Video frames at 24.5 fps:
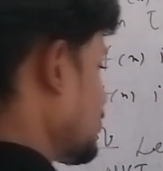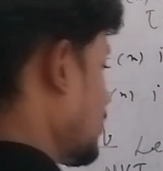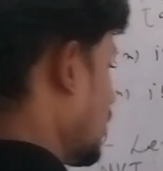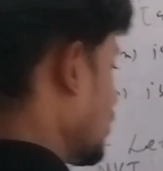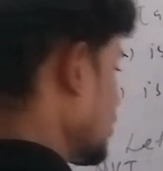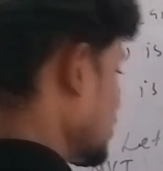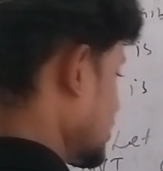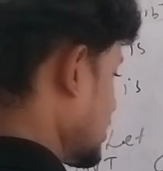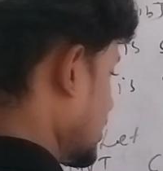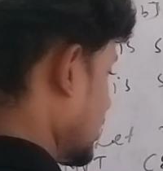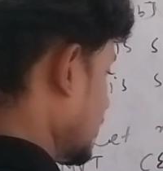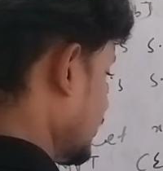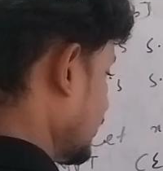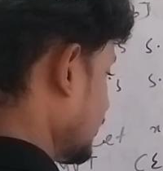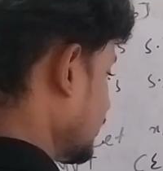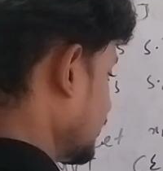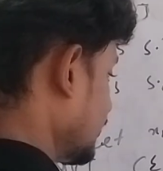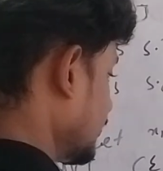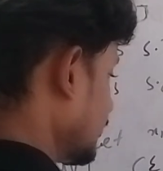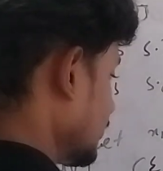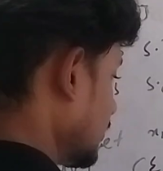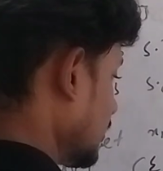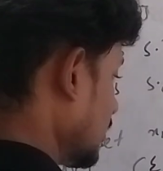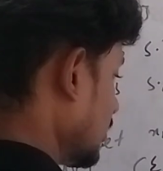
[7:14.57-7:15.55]

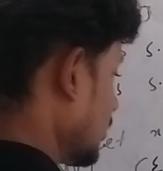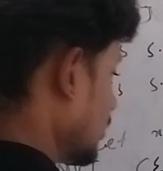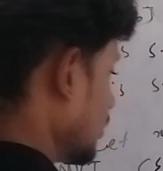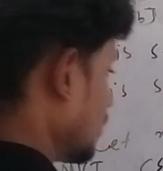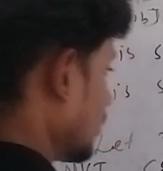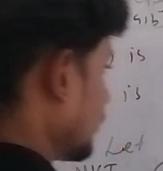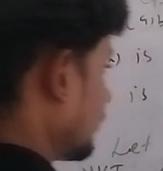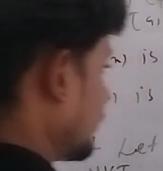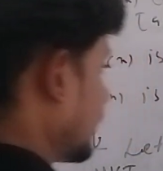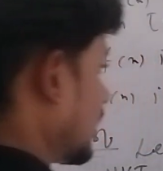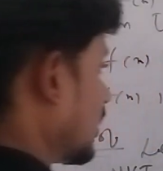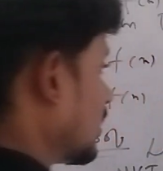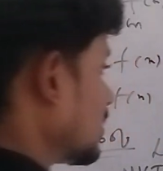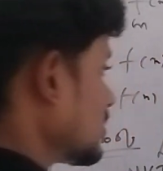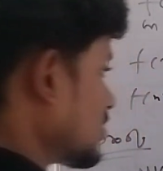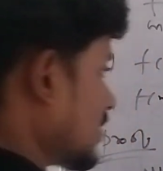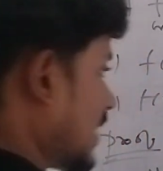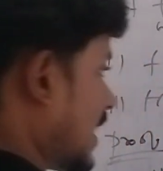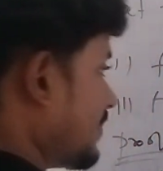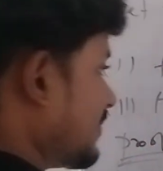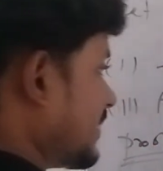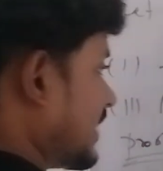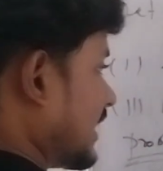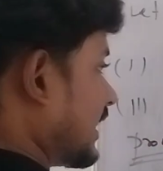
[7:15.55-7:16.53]
positive because
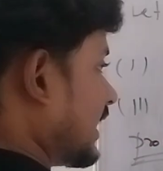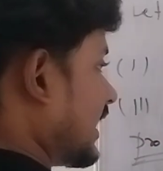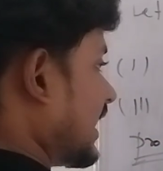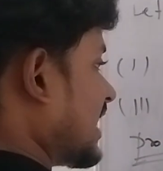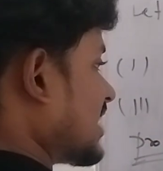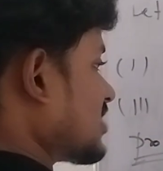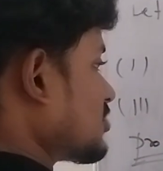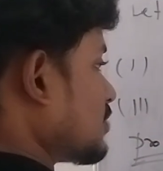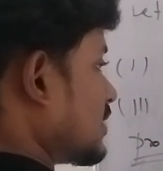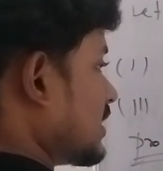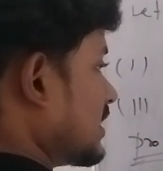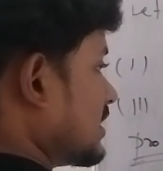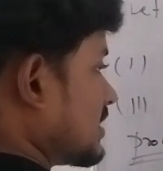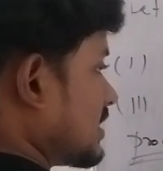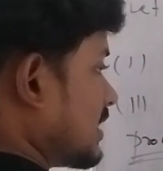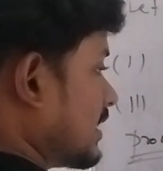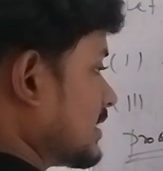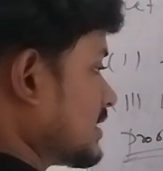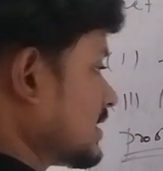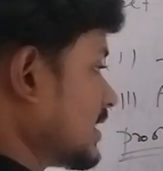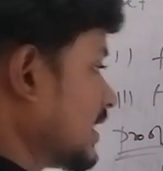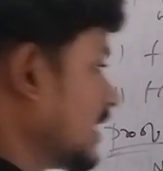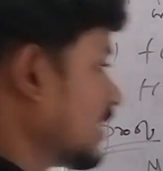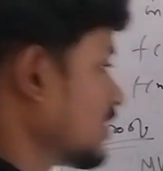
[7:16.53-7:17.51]
I am taking x1 is
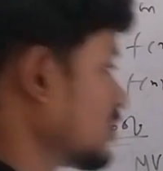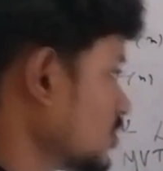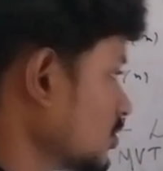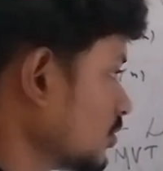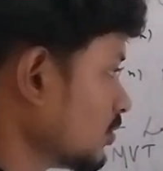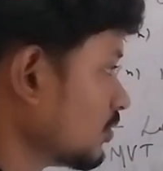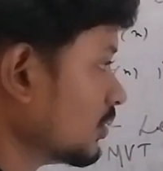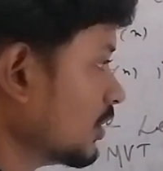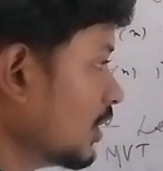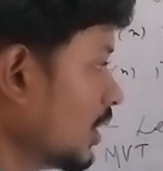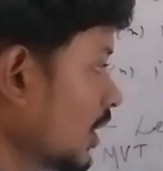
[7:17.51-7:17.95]
less than x2.